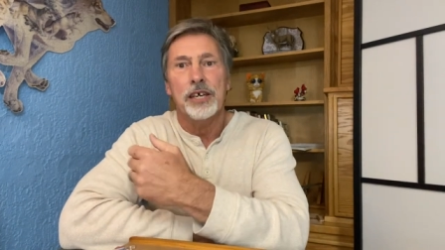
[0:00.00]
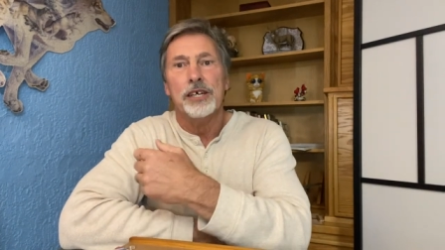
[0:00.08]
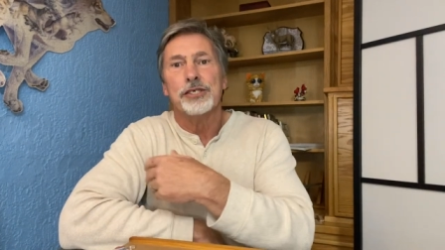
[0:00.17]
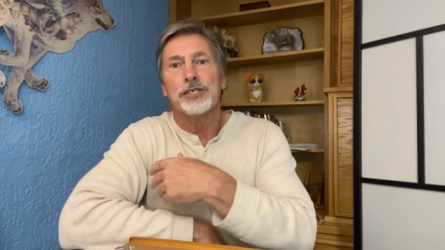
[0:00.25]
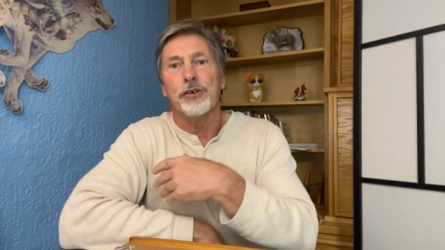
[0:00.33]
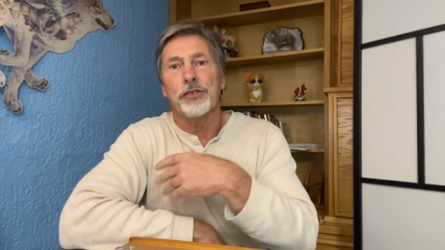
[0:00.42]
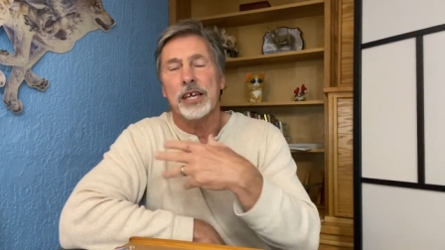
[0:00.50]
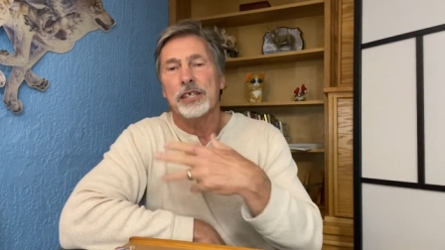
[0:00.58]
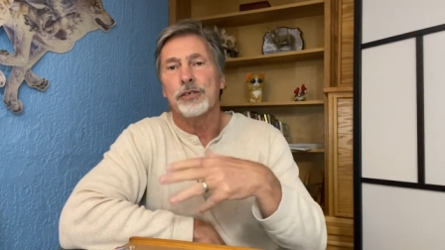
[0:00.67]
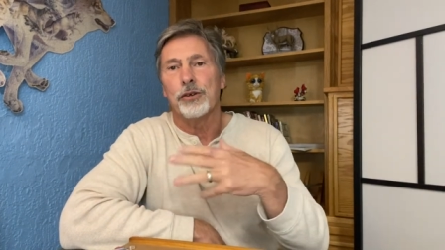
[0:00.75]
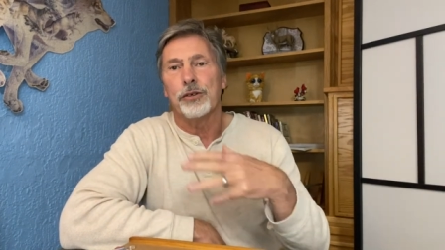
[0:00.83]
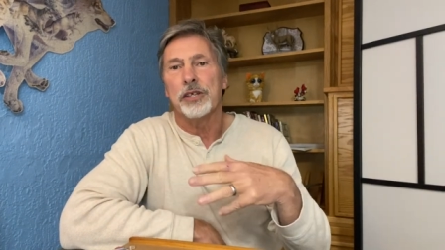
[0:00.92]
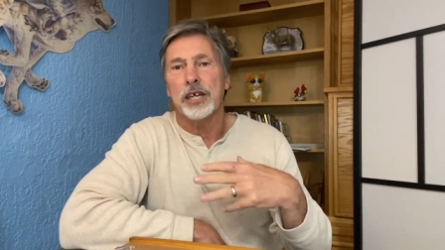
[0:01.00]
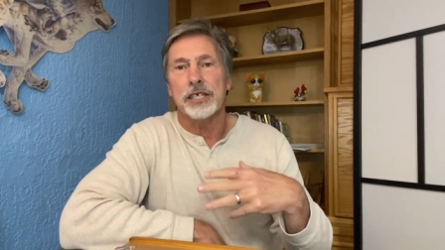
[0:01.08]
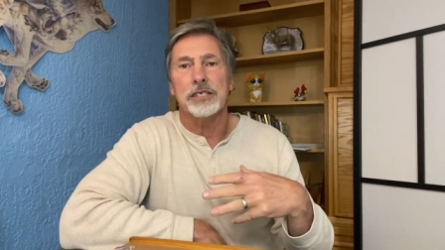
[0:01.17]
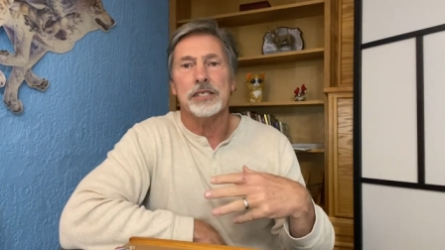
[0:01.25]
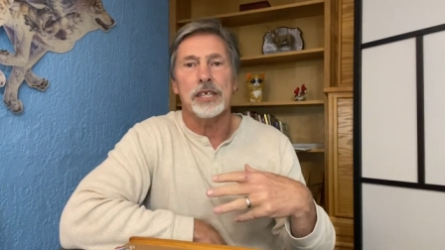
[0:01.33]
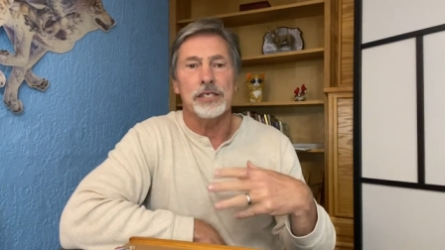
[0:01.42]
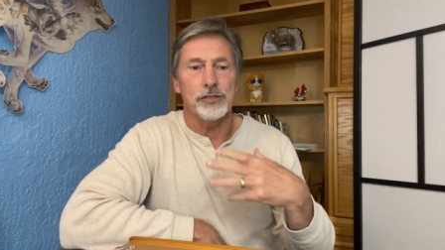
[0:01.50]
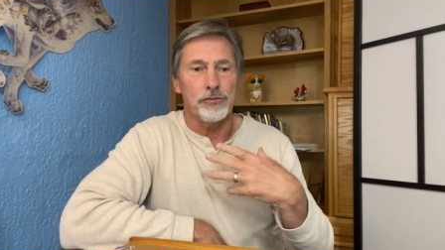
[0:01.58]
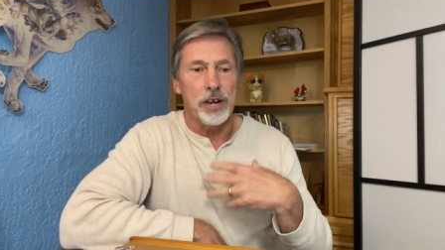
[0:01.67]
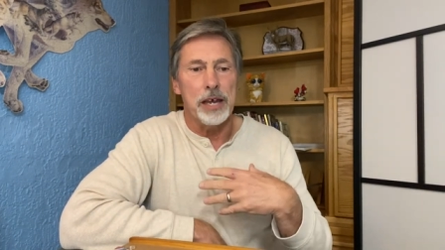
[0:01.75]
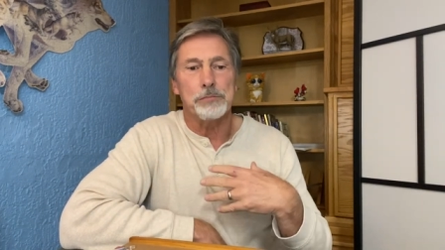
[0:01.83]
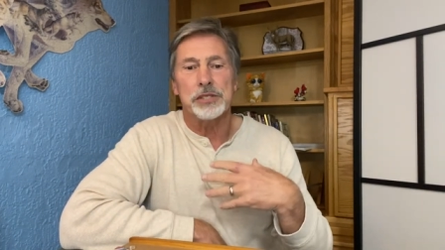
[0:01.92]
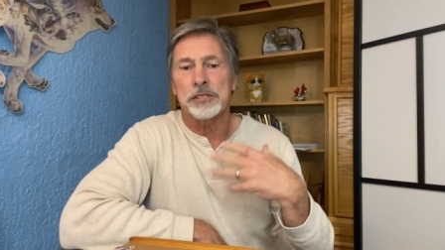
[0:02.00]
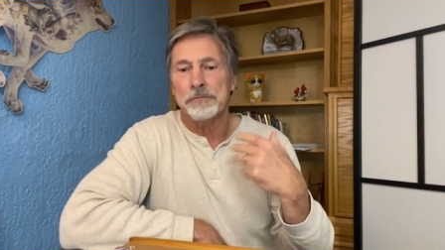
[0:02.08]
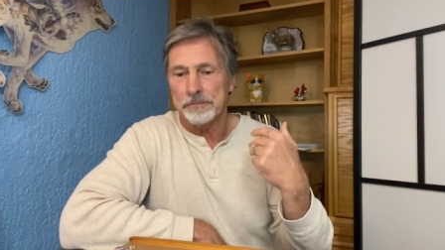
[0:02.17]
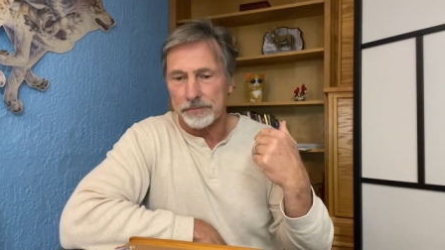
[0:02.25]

So they told us as reps